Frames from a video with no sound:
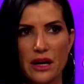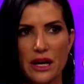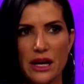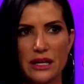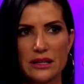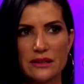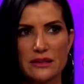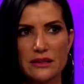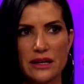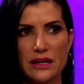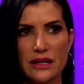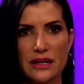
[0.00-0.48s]

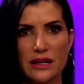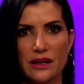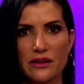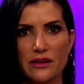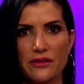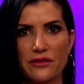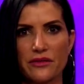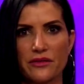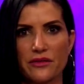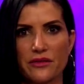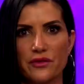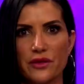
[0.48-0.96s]
It's like
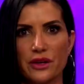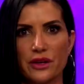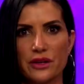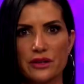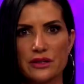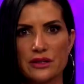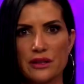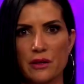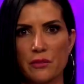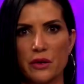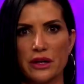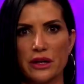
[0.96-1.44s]
if
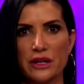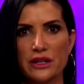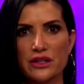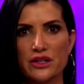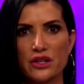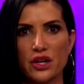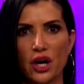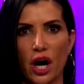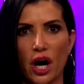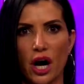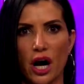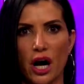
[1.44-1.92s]
someone is
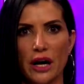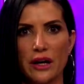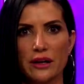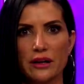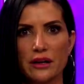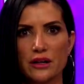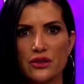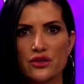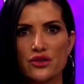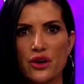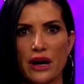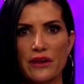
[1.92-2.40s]
caught
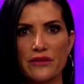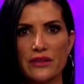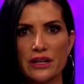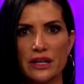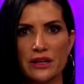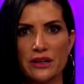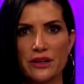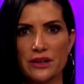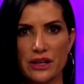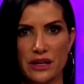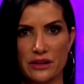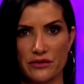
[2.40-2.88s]
driving
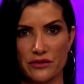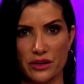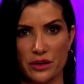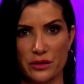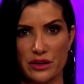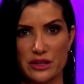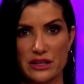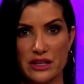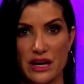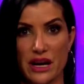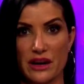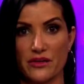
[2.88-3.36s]
under the
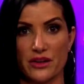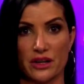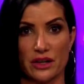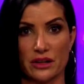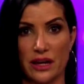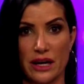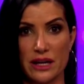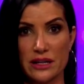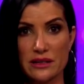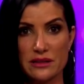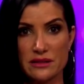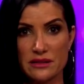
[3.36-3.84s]
influence, they have their
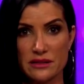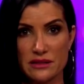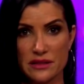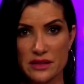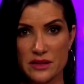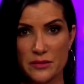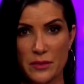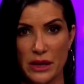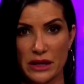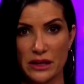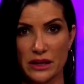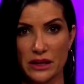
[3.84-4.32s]
license
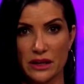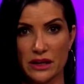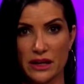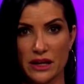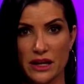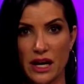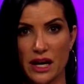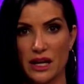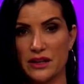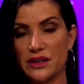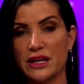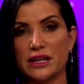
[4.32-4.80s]
suspended,
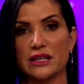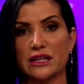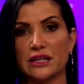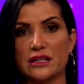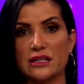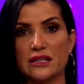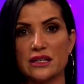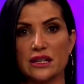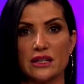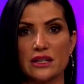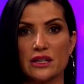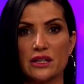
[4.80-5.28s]
and they
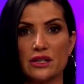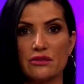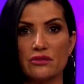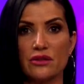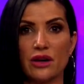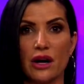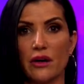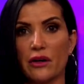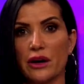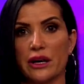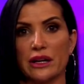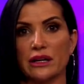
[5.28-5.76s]
continue
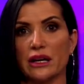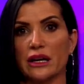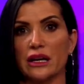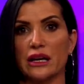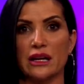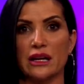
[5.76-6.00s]
going